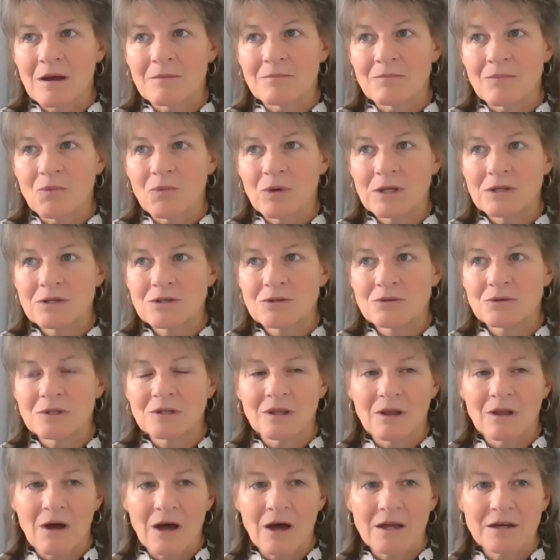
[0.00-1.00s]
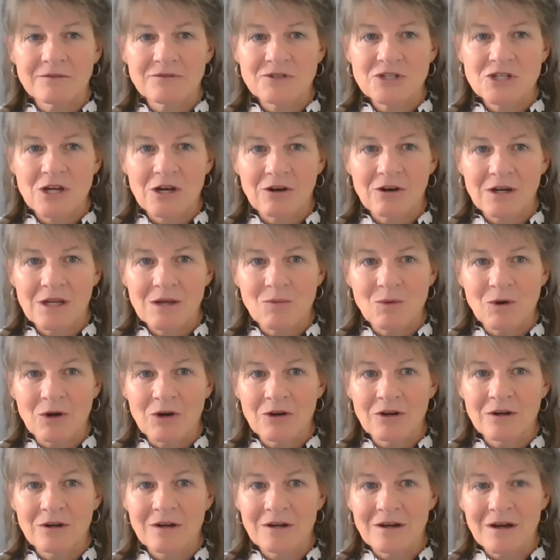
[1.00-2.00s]
we do a lot of charity
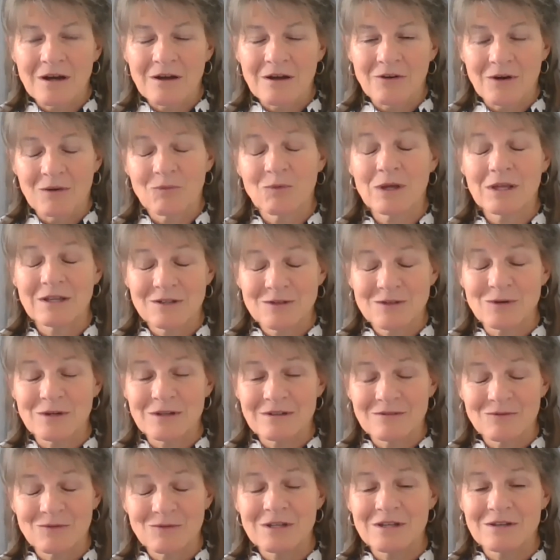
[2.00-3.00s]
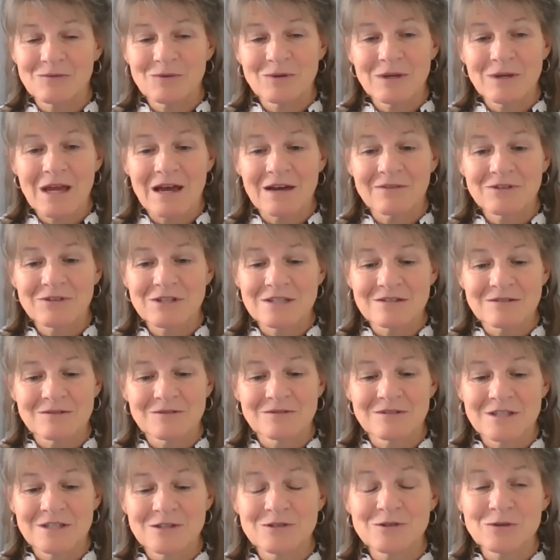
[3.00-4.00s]
work, or we have to
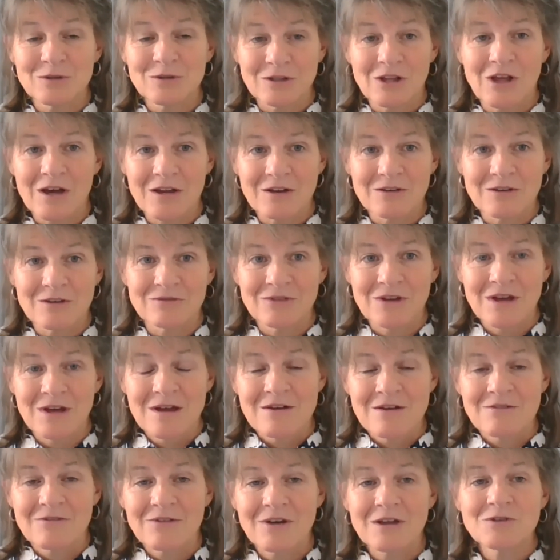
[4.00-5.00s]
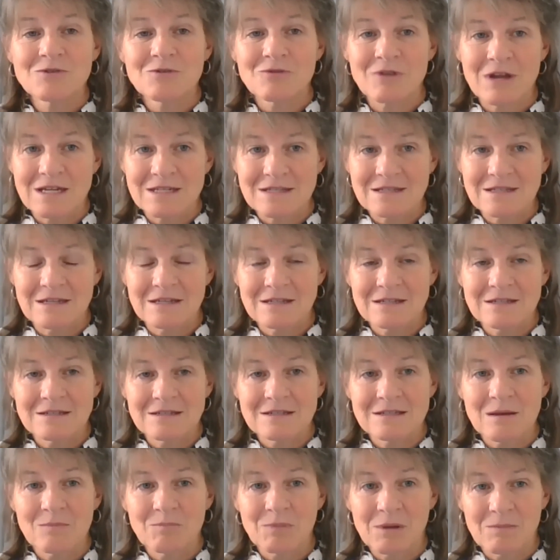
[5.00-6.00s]
do a lot of fundraising to
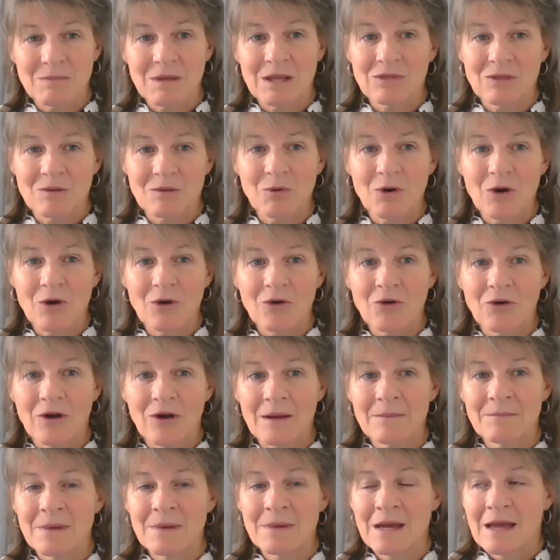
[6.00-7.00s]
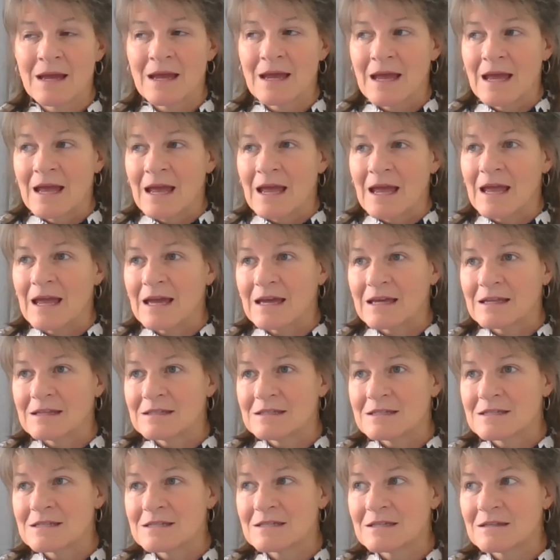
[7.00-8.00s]
supplement the program. And
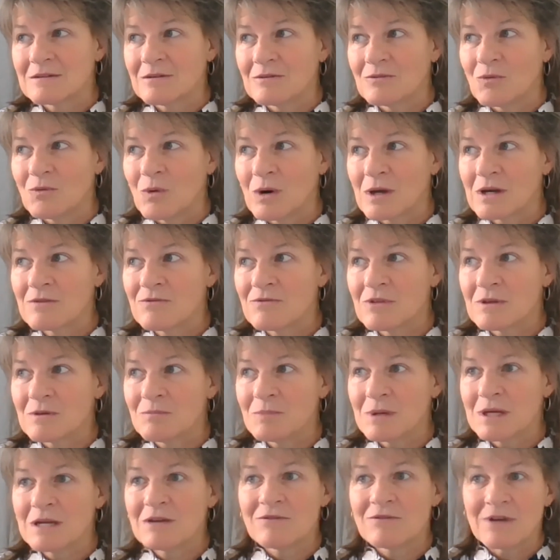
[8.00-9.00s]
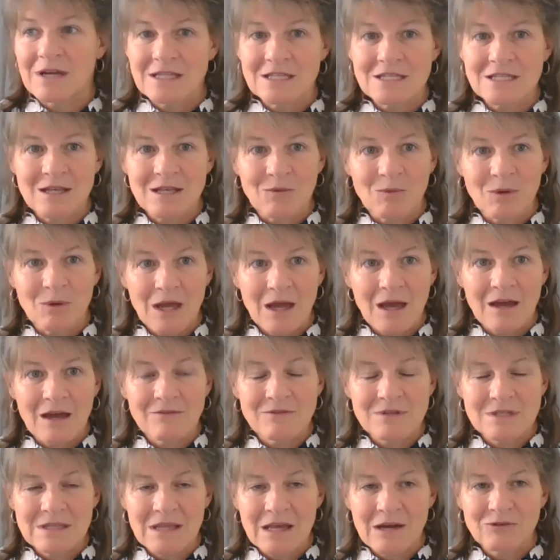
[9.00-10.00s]
one of the big events that we have
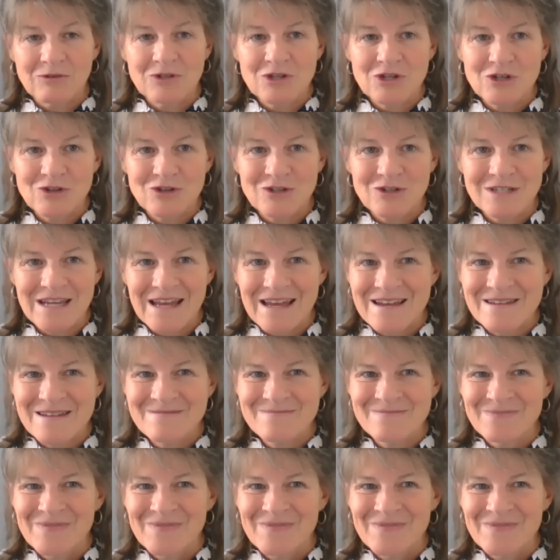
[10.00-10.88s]
is Loud Shirt Day,